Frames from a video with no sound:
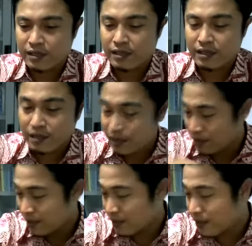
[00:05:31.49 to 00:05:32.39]

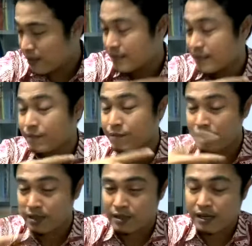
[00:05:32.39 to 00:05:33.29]
here it is a
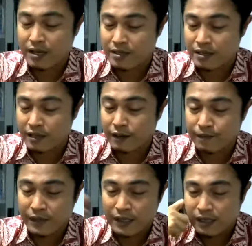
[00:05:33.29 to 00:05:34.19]
process
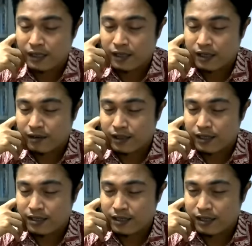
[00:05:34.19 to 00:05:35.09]
of, what is it?